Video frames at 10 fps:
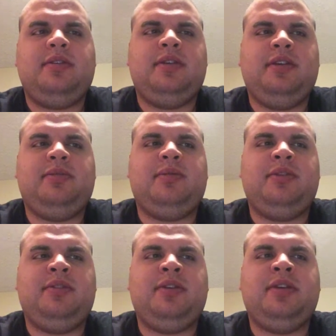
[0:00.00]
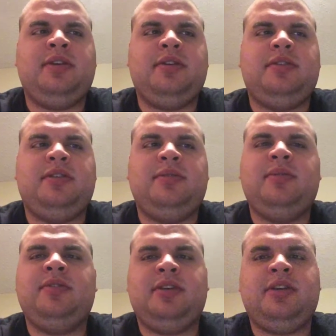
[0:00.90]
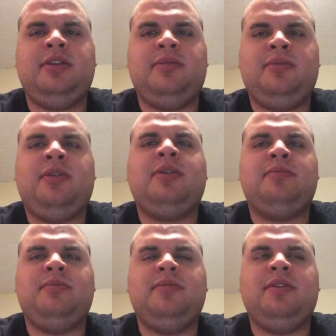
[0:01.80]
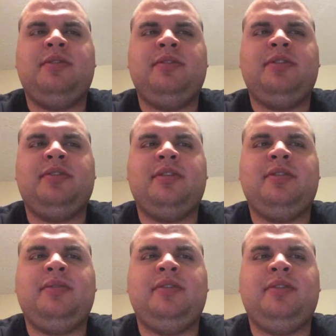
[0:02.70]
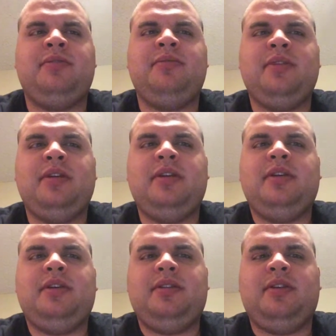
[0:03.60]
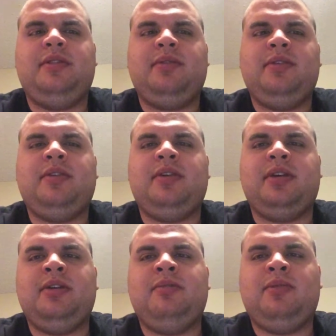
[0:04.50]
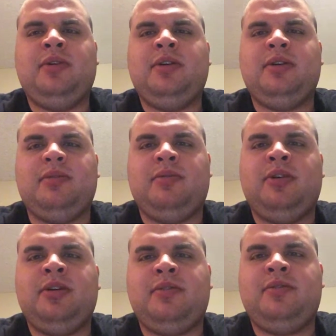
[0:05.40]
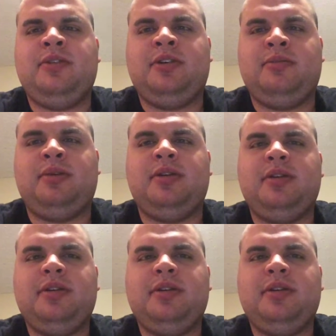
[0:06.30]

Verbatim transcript: this was a good this was a good warm It was a, this was a this was a good war war film,